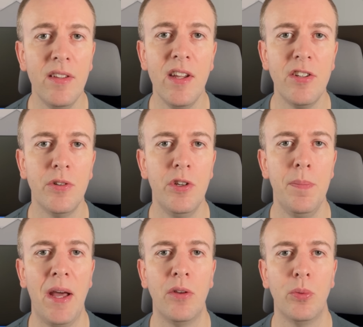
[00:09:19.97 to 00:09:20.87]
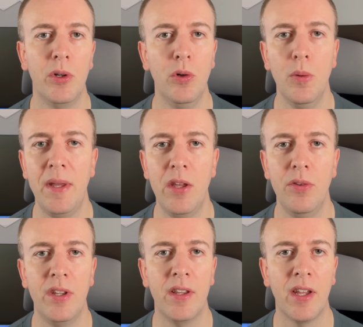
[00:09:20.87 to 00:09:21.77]
additional new panels would all be
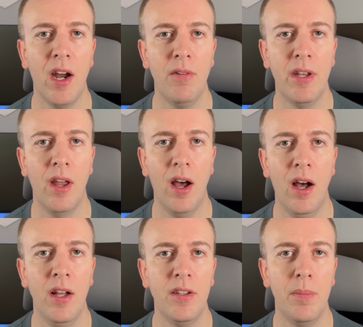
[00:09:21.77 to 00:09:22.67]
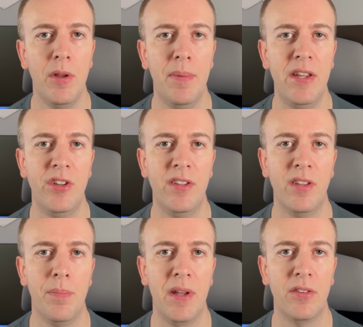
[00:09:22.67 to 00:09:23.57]
using the current RWBG
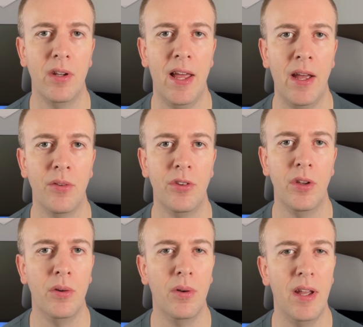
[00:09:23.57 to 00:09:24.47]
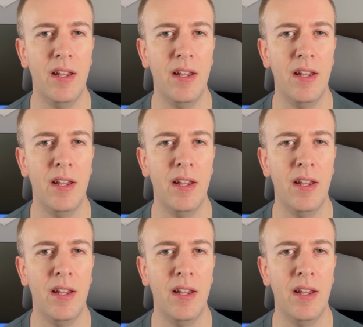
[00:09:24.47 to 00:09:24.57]
subpixel layout too.